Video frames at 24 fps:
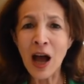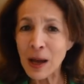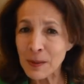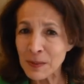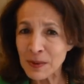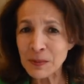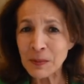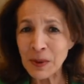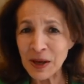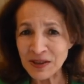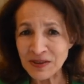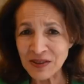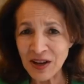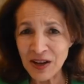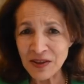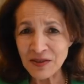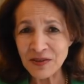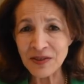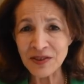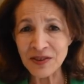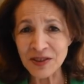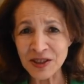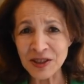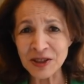I'm in my
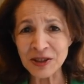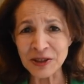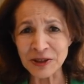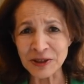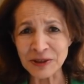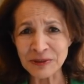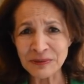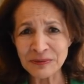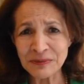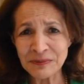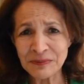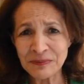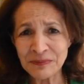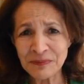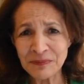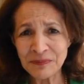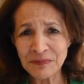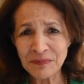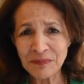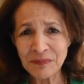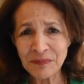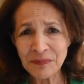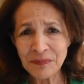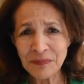ninth year.
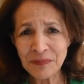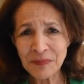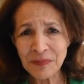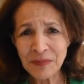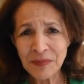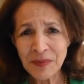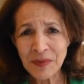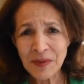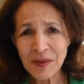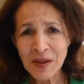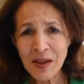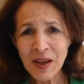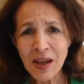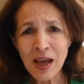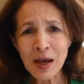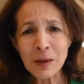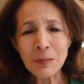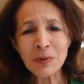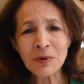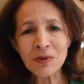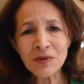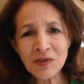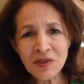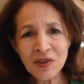
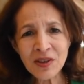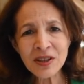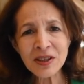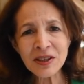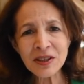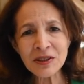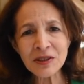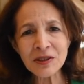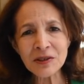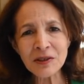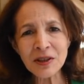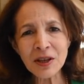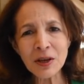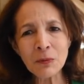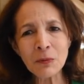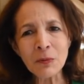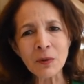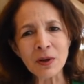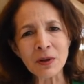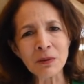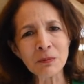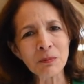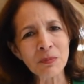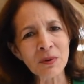And particularly
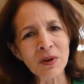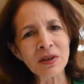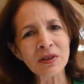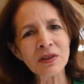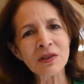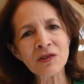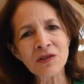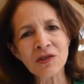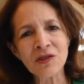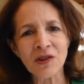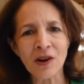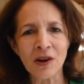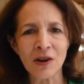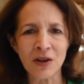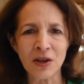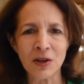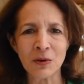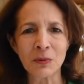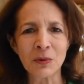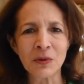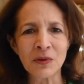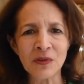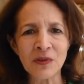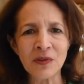when Brendan
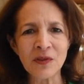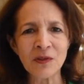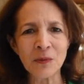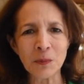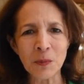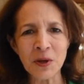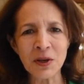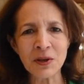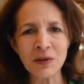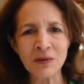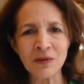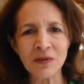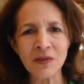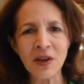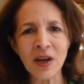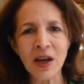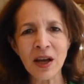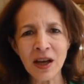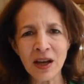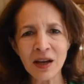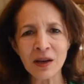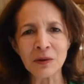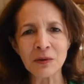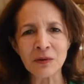Sharkey was the Speaker of the
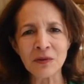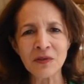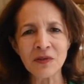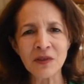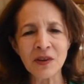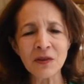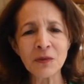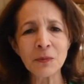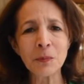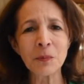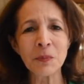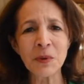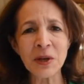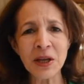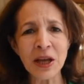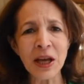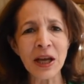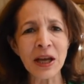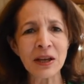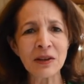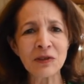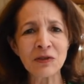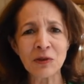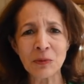House, this
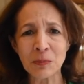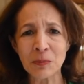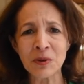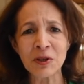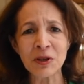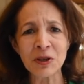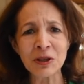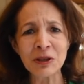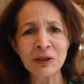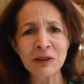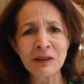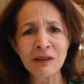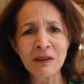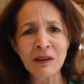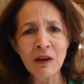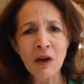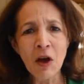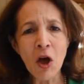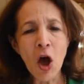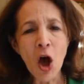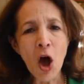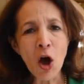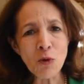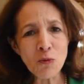began to be
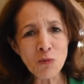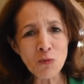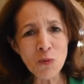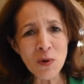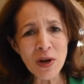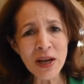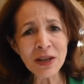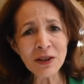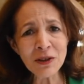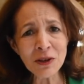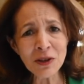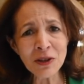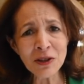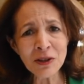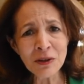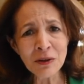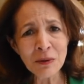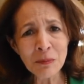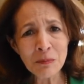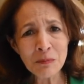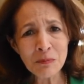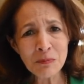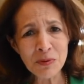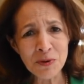a real
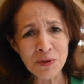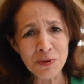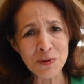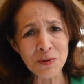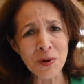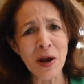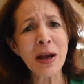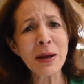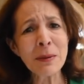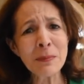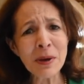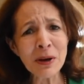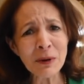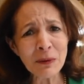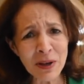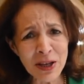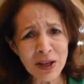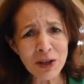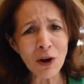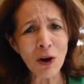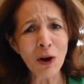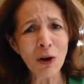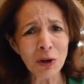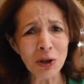primary
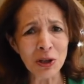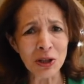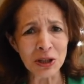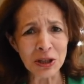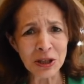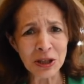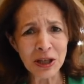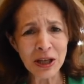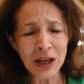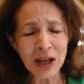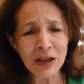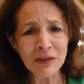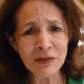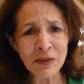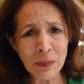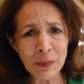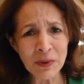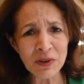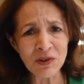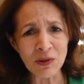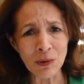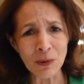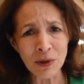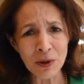goal of the
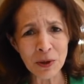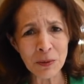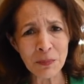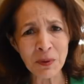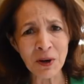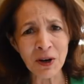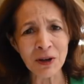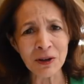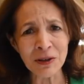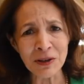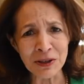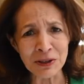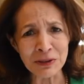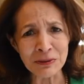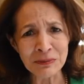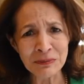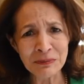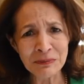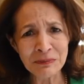majority party.